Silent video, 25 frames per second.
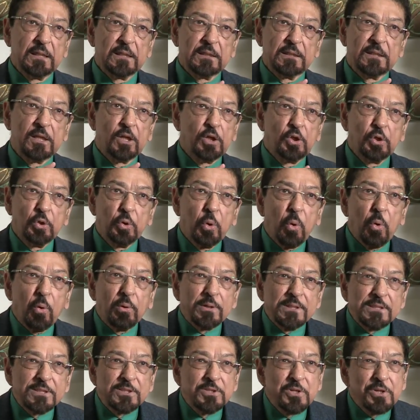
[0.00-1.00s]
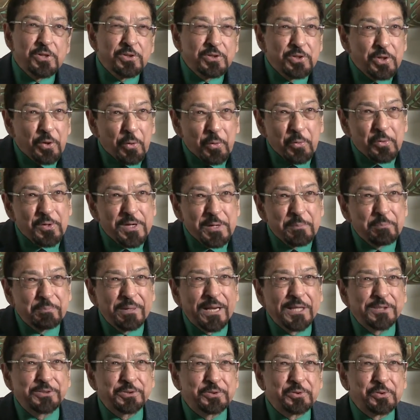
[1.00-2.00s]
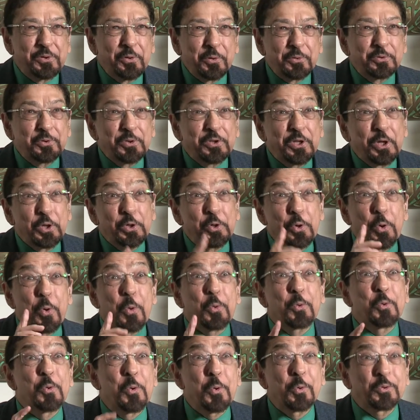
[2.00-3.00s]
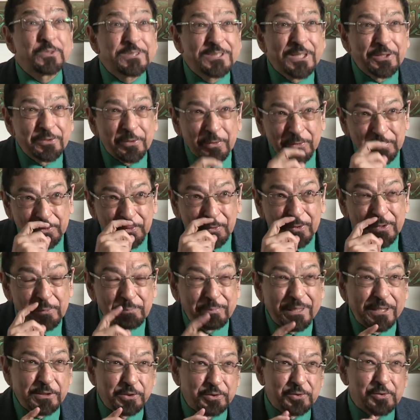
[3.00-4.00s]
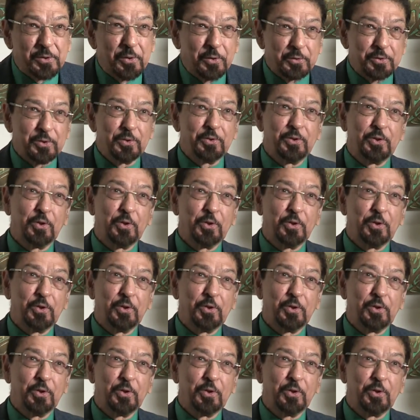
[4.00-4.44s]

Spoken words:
the law is not the only place to go to. The law courts are not the only place to go to.